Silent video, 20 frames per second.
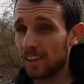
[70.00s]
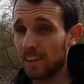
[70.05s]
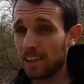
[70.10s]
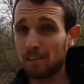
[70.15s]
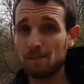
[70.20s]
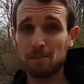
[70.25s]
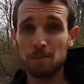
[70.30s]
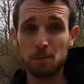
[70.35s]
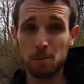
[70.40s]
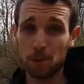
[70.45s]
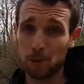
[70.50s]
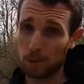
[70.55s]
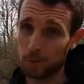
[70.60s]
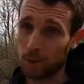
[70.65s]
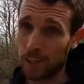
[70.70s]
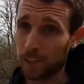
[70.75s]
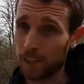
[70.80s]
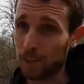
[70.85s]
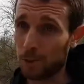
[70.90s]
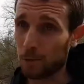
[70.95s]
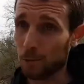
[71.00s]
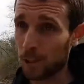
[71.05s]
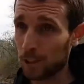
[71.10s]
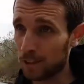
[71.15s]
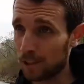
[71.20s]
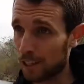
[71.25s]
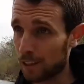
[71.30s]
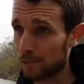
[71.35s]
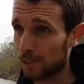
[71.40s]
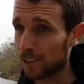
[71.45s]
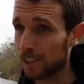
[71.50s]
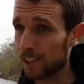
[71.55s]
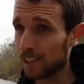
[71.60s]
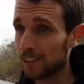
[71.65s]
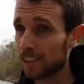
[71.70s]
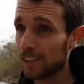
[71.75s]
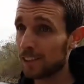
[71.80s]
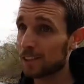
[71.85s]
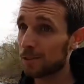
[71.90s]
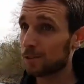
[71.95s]
If you want to enter water level
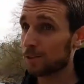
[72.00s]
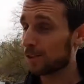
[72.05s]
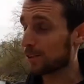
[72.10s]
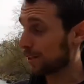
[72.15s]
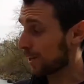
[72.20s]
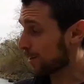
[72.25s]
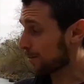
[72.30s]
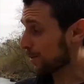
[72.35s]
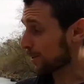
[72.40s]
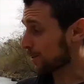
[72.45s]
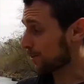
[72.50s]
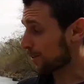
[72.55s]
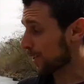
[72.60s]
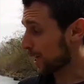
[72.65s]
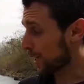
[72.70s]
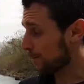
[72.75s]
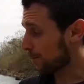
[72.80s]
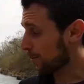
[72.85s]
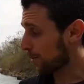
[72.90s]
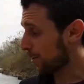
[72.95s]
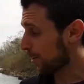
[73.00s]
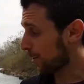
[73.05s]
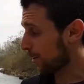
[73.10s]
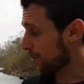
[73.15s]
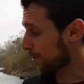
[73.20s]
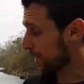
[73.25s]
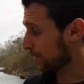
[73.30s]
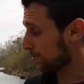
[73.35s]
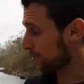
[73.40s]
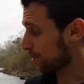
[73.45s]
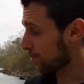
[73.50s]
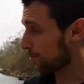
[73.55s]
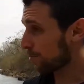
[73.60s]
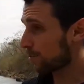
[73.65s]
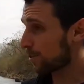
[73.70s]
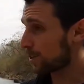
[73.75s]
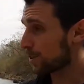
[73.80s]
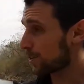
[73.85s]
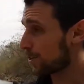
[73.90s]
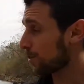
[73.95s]
data into the CrowdWater app, all you have to do
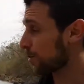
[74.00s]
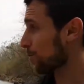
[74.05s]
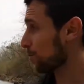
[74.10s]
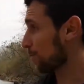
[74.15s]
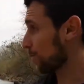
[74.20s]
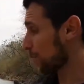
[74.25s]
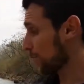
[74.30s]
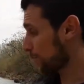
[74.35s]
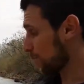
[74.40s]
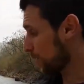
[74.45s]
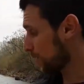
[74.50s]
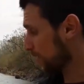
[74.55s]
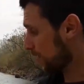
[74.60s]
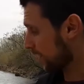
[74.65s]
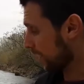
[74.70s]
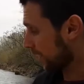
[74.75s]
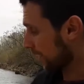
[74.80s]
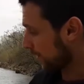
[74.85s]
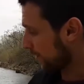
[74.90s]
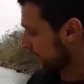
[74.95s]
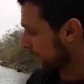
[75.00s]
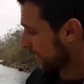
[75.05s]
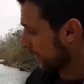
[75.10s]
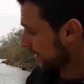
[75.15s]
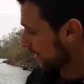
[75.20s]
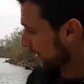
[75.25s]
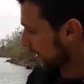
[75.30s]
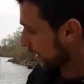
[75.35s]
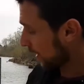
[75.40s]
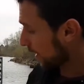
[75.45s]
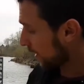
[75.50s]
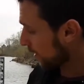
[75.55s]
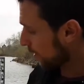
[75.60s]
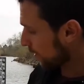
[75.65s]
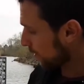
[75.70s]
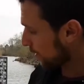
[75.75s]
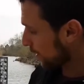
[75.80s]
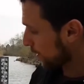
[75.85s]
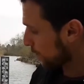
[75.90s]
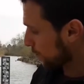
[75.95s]
is go to a river and then click
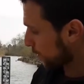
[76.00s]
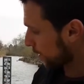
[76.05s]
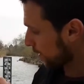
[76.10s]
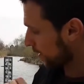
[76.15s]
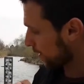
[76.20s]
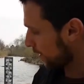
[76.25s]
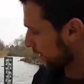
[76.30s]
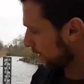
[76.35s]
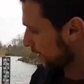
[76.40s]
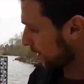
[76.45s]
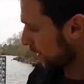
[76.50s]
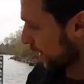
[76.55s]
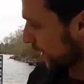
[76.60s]
on this button in the